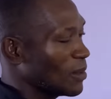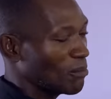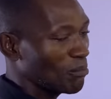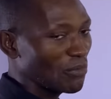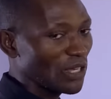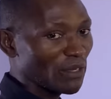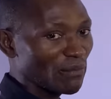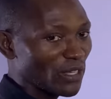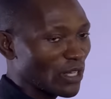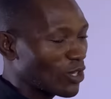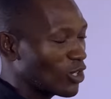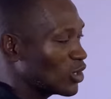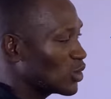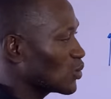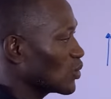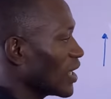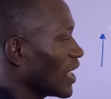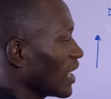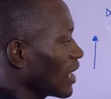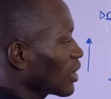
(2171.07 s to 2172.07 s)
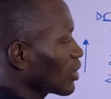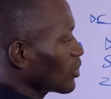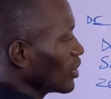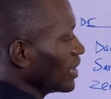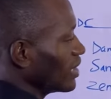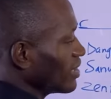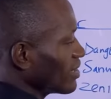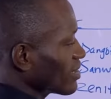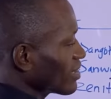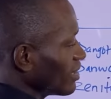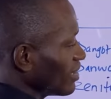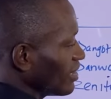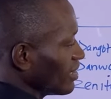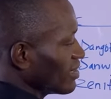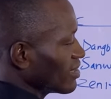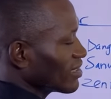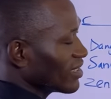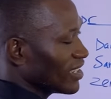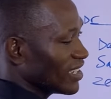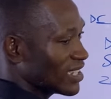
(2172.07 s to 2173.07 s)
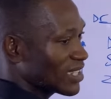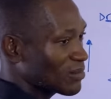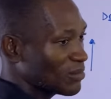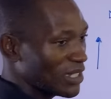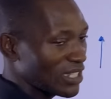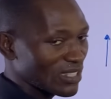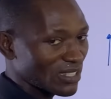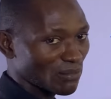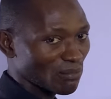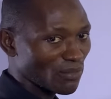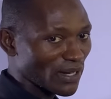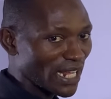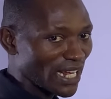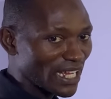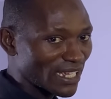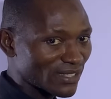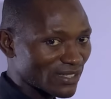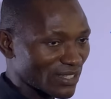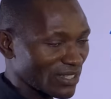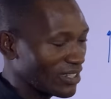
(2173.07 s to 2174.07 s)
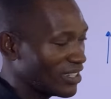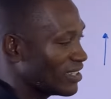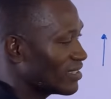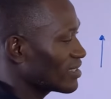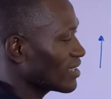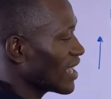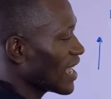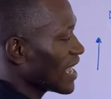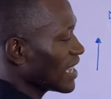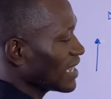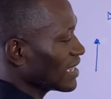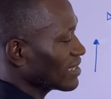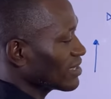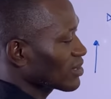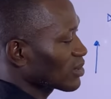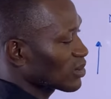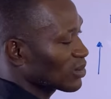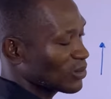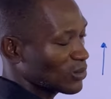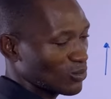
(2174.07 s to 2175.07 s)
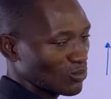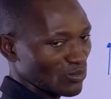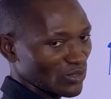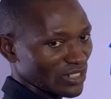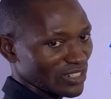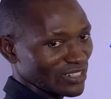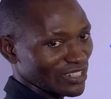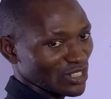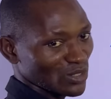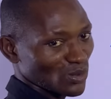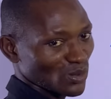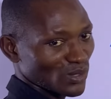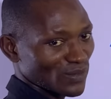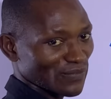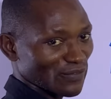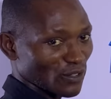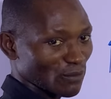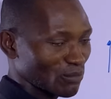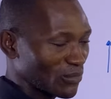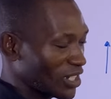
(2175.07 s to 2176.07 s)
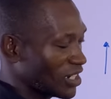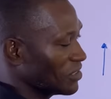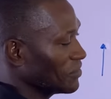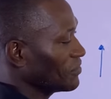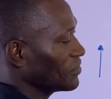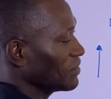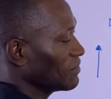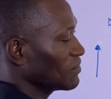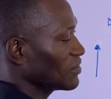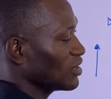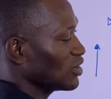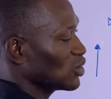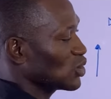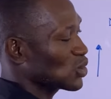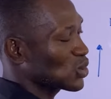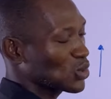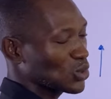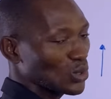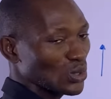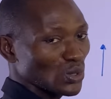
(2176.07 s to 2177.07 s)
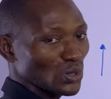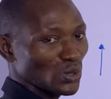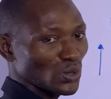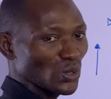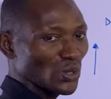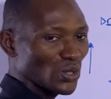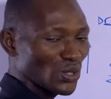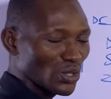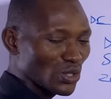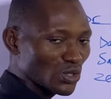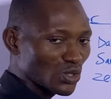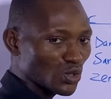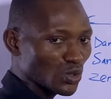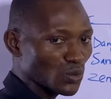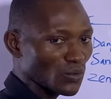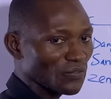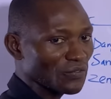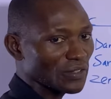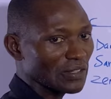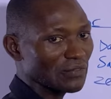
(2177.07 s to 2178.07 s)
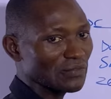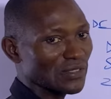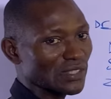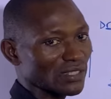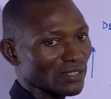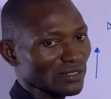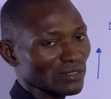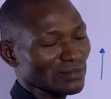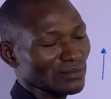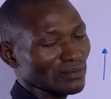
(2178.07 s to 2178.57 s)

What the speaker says: But because we are crediting it, it means the balance in it has reduced from 350 to 250.